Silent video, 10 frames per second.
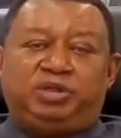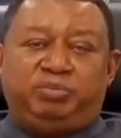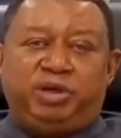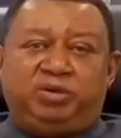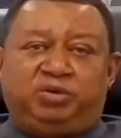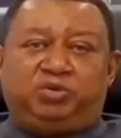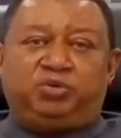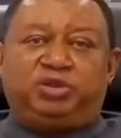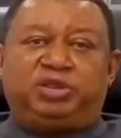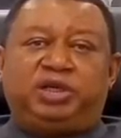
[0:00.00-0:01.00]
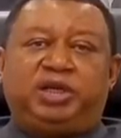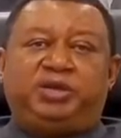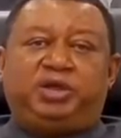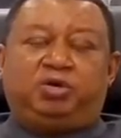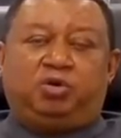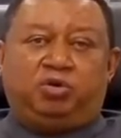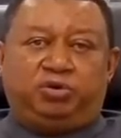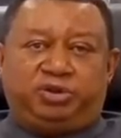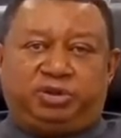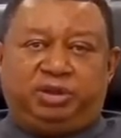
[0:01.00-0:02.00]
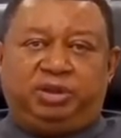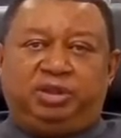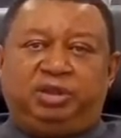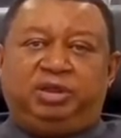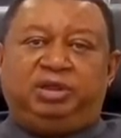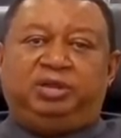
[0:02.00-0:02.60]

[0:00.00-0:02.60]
commitment to steer the course.